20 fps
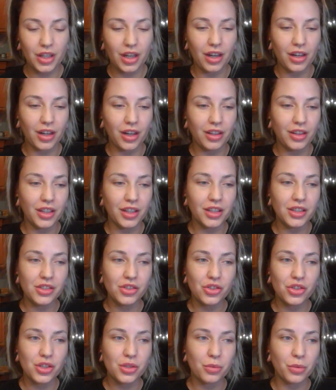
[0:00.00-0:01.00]
And I think it's
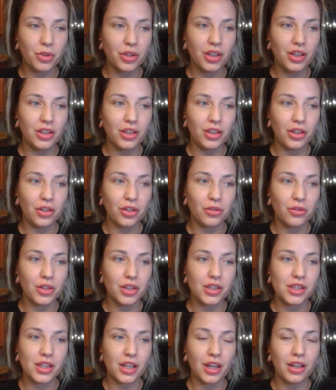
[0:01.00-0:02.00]
just really the
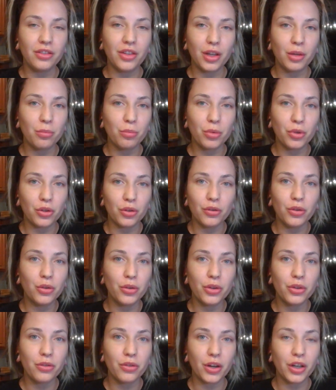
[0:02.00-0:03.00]
universe saying, like, prove who
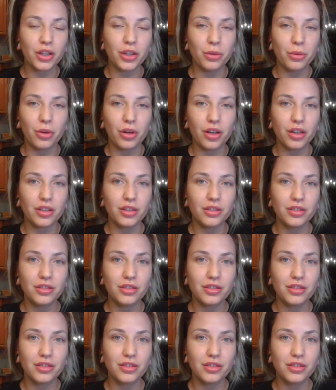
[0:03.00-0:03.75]
the fuck you are.